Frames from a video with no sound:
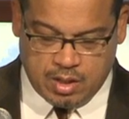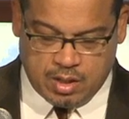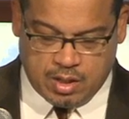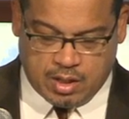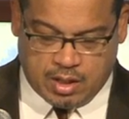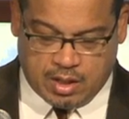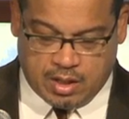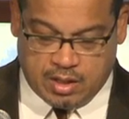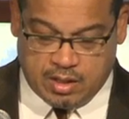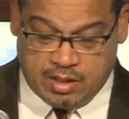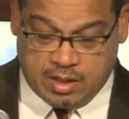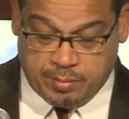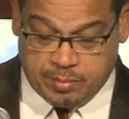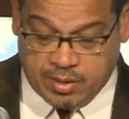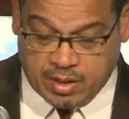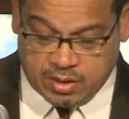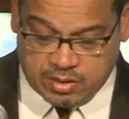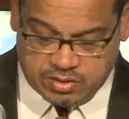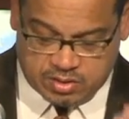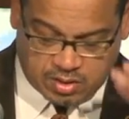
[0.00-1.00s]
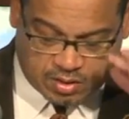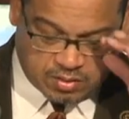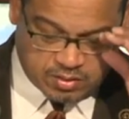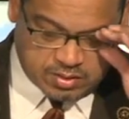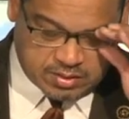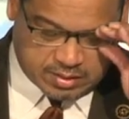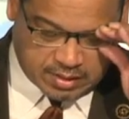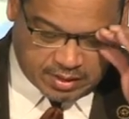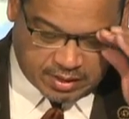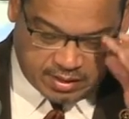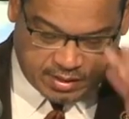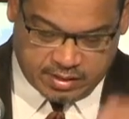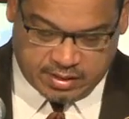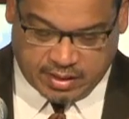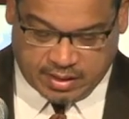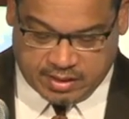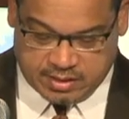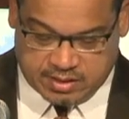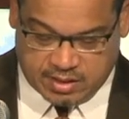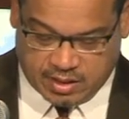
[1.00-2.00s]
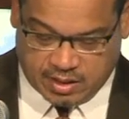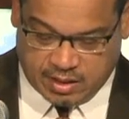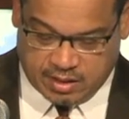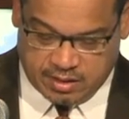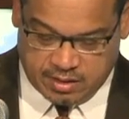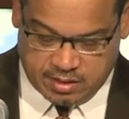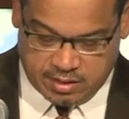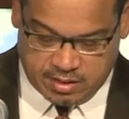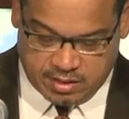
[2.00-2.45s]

Let me also say that